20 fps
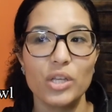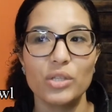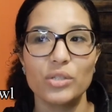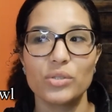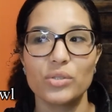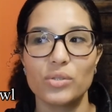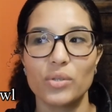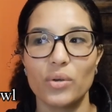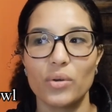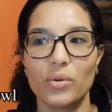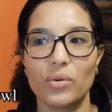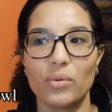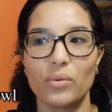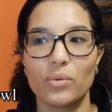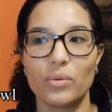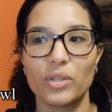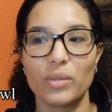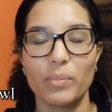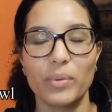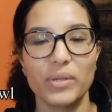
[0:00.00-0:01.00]
So
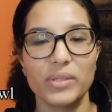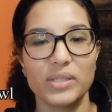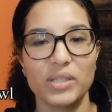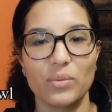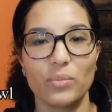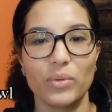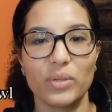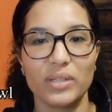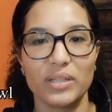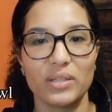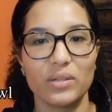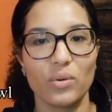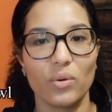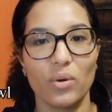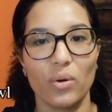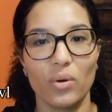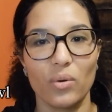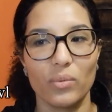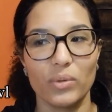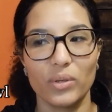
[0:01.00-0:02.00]
the person
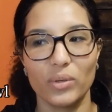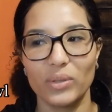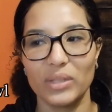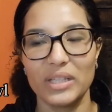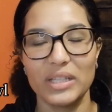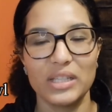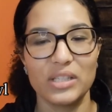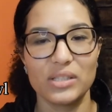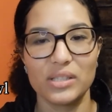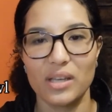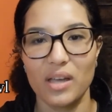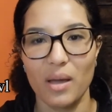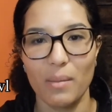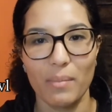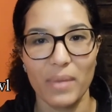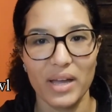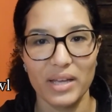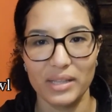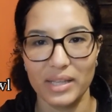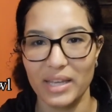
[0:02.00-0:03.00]
would only need to come
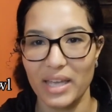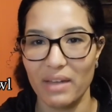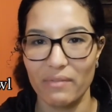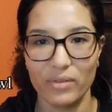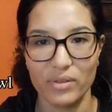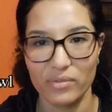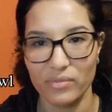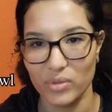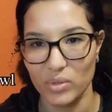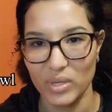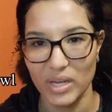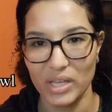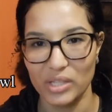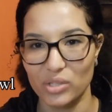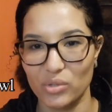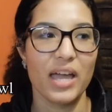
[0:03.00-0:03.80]
by like every few days.